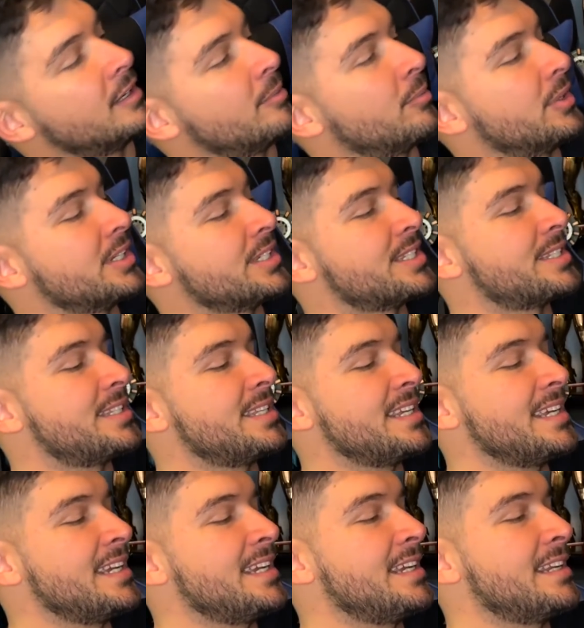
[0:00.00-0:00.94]

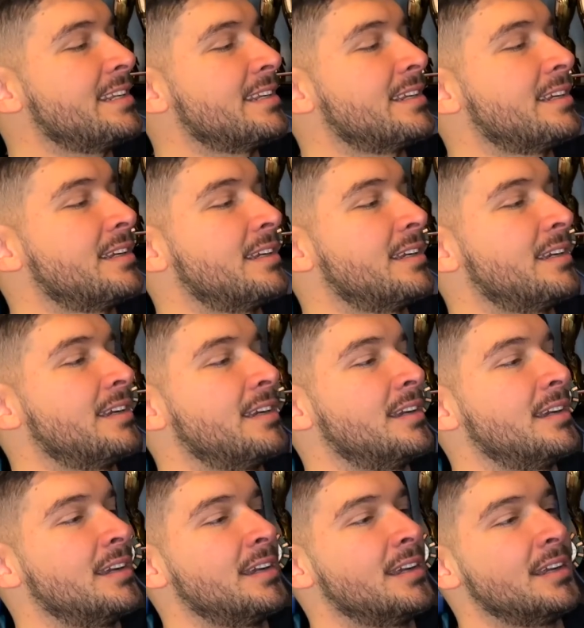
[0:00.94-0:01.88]
pristine.
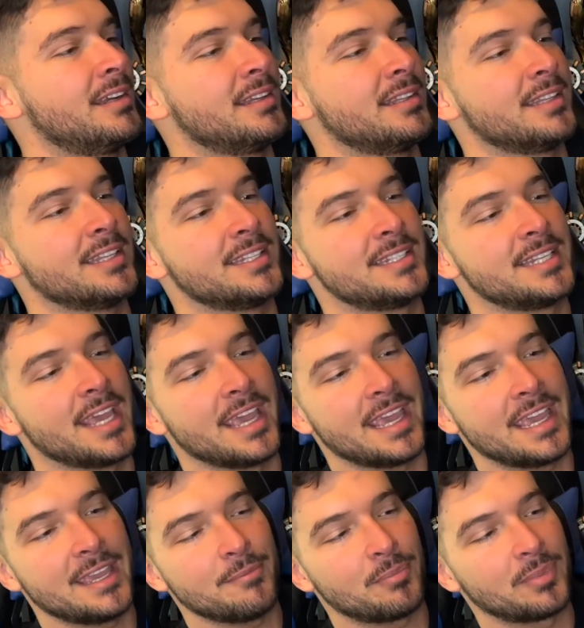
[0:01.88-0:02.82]
The
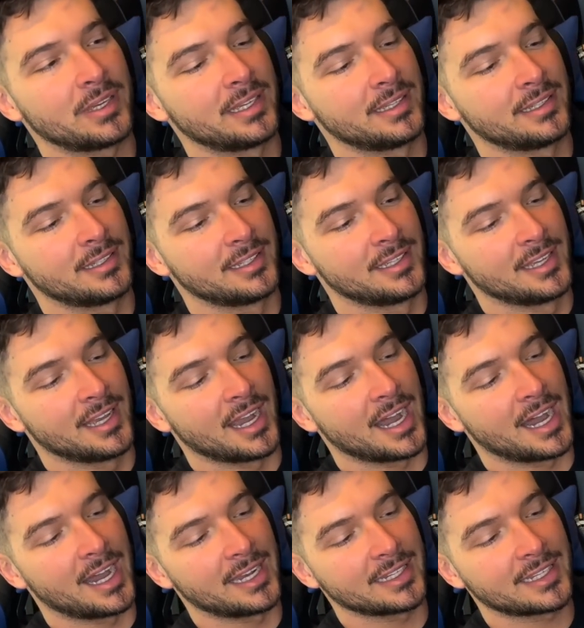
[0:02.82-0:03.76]
tape
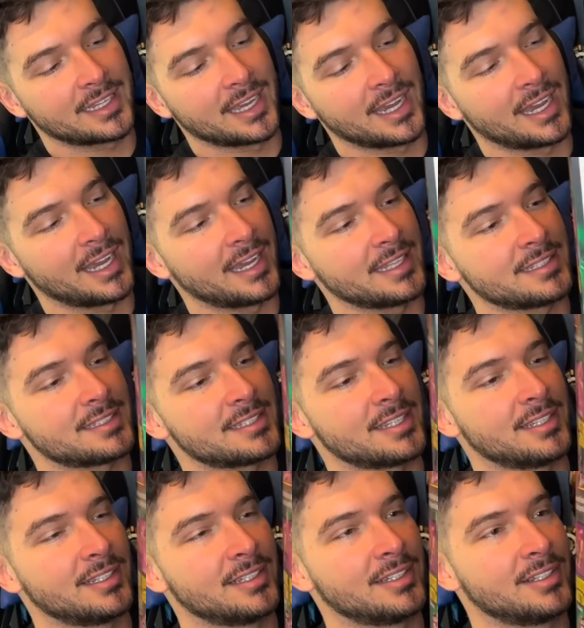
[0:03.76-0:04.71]
uncut.
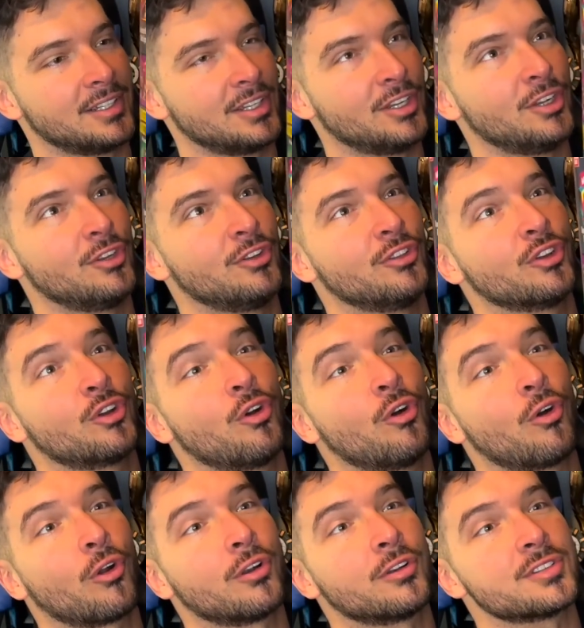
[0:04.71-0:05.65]
The
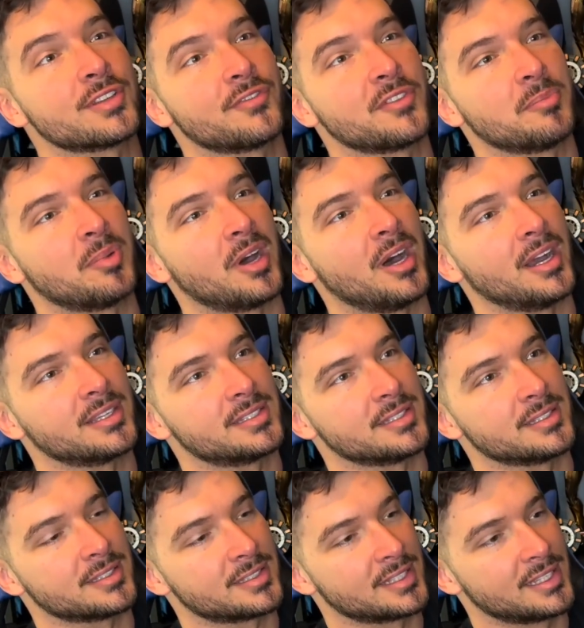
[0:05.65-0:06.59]
corners of the
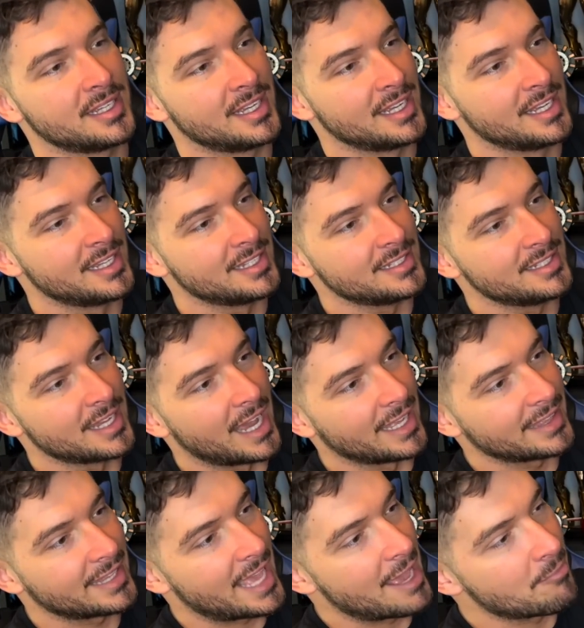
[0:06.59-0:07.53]
boxes, not
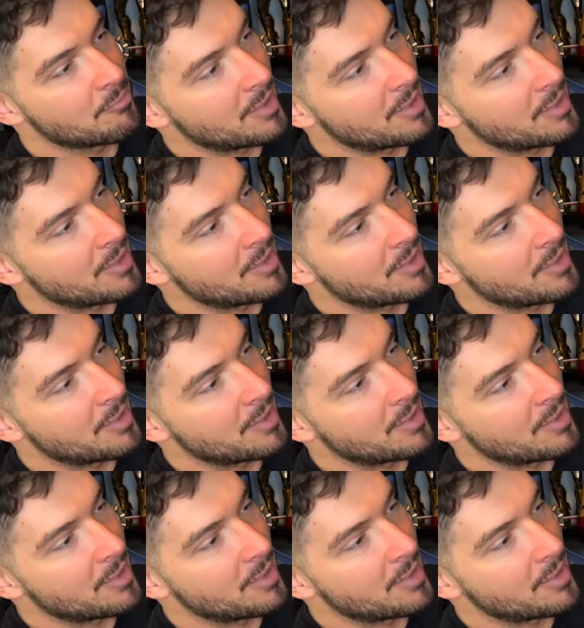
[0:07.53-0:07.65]
that